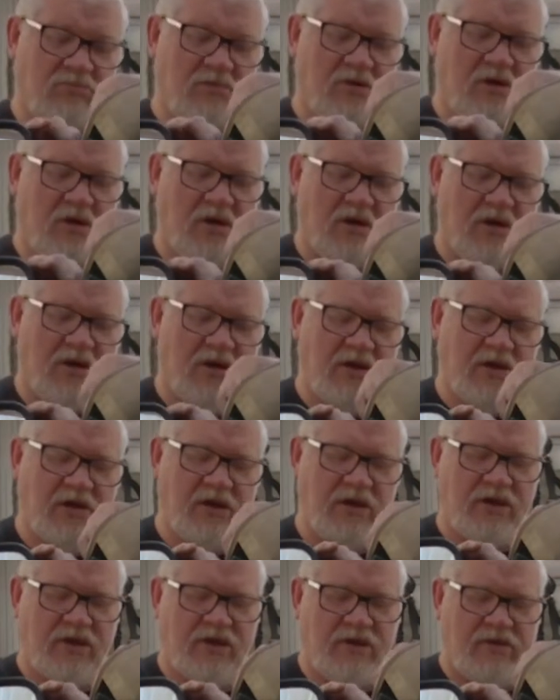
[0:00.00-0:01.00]

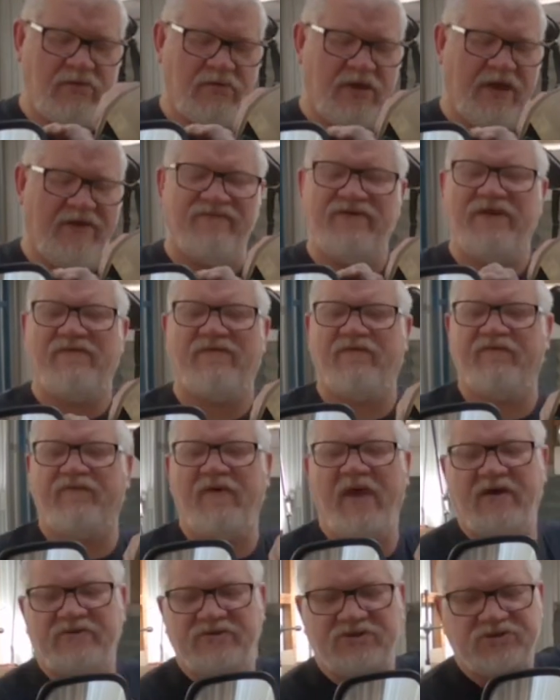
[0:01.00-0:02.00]
I have never
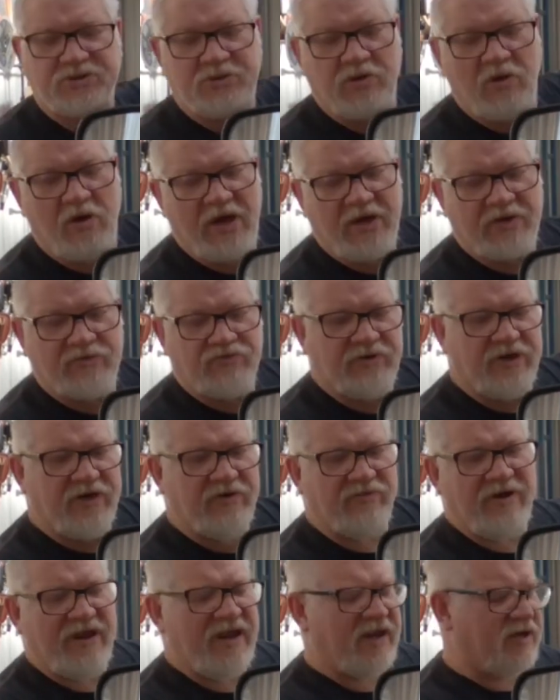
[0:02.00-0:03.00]
found a trike
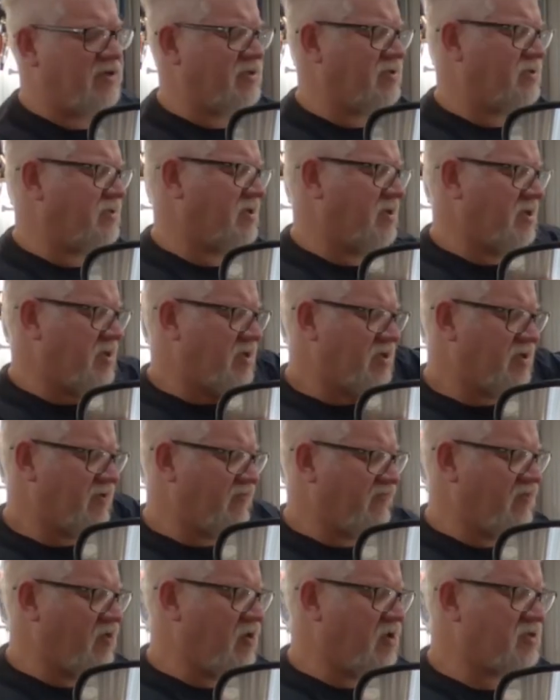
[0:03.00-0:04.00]
rear end
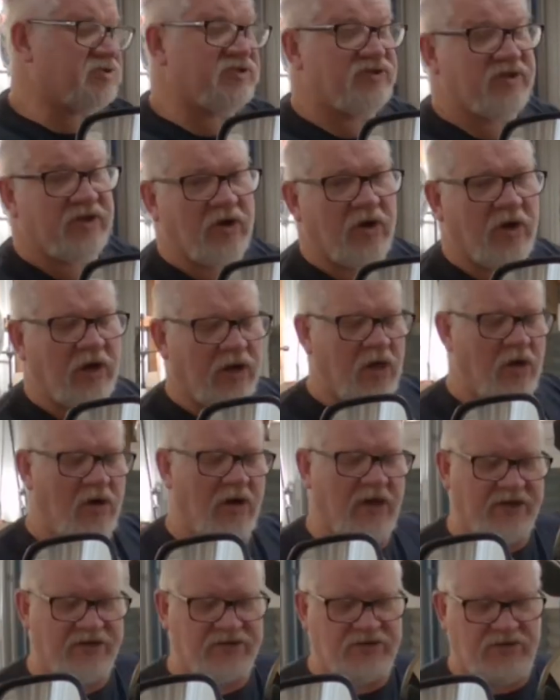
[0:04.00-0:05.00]
conversion that I
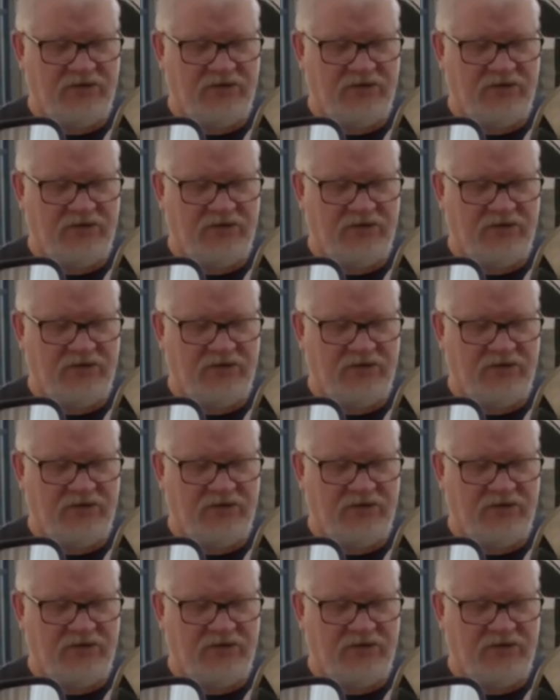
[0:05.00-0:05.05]
liked.